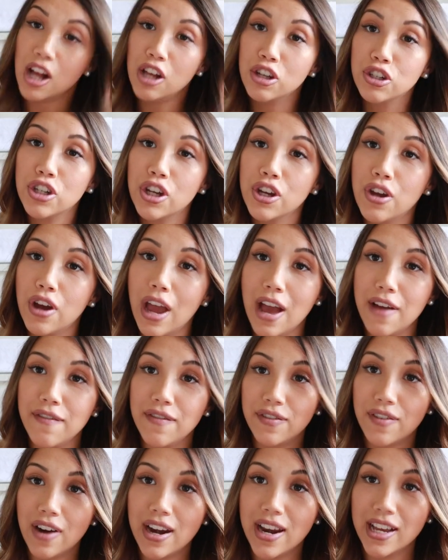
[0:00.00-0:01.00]
I'll show you, I
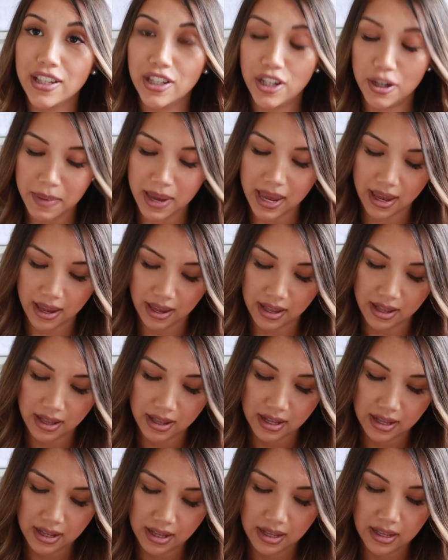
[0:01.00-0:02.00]
have it right next to me.
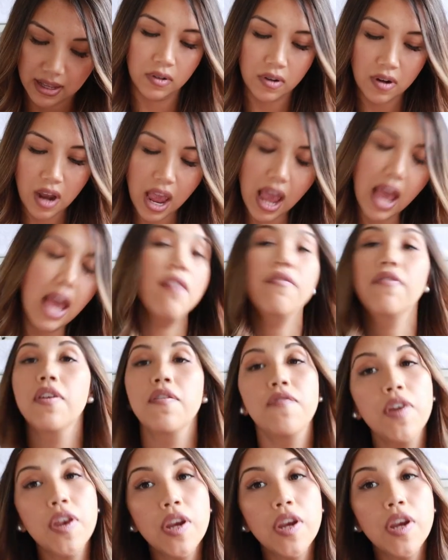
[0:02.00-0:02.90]
Every